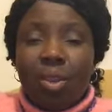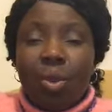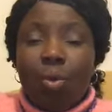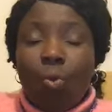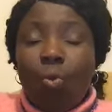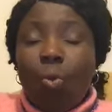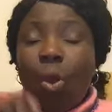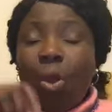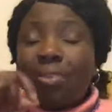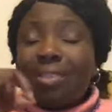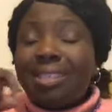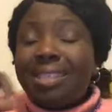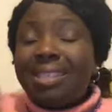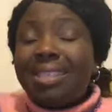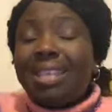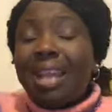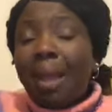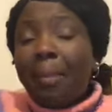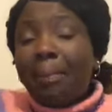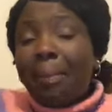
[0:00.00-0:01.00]
one
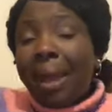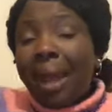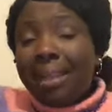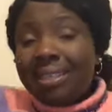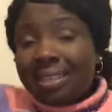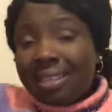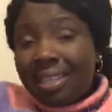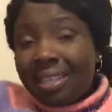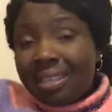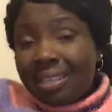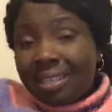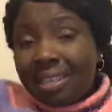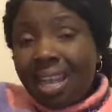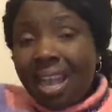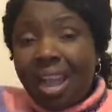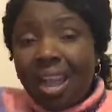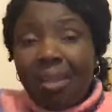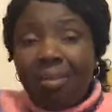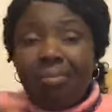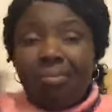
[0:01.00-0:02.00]
step at a
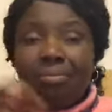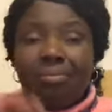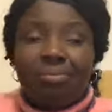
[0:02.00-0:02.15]
time,